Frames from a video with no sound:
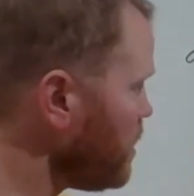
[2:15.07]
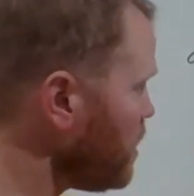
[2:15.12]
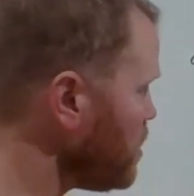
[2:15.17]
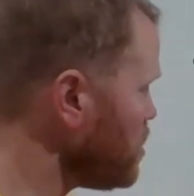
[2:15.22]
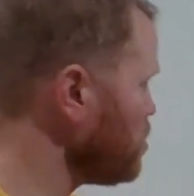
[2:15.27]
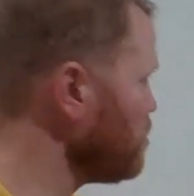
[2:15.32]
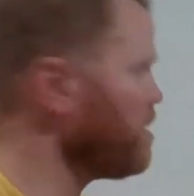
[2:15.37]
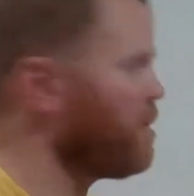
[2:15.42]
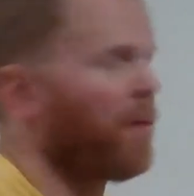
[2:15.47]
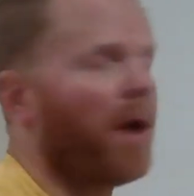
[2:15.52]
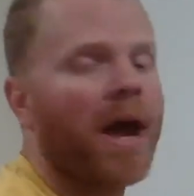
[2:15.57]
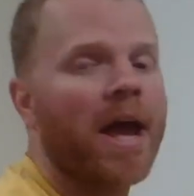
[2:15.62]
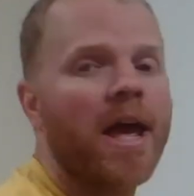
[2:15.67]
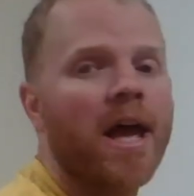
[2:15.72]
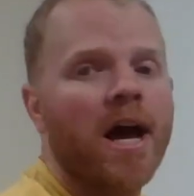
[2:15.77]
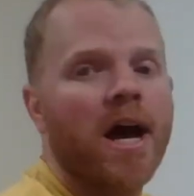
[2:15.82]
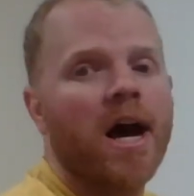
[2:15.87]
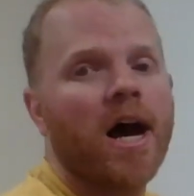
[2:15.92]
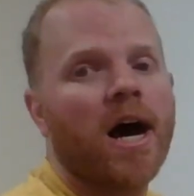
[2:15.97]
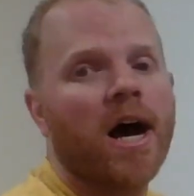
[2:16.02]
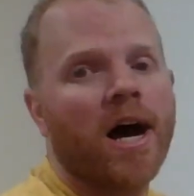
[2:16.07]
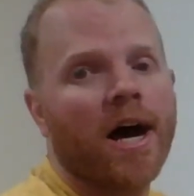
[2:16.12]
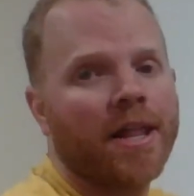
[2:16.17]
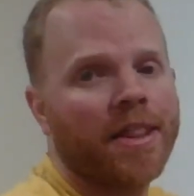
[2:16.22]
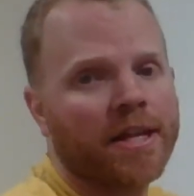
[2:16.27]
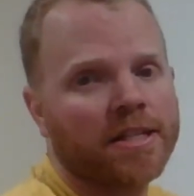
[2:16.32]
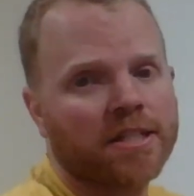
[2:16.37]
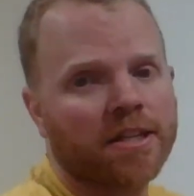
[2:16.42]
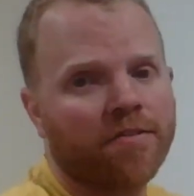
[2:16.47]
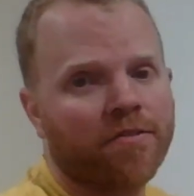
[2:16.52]
So anyway,
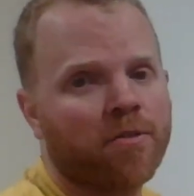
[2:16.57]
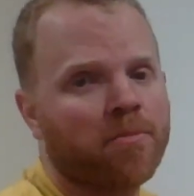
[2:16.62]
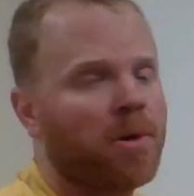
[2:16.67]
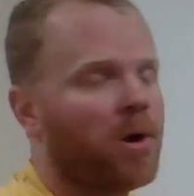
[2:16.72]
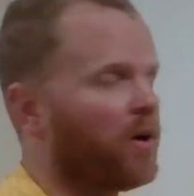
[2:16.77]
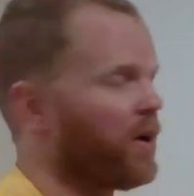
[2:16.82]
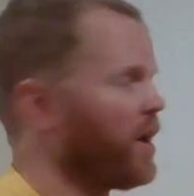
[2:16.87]
that's it for part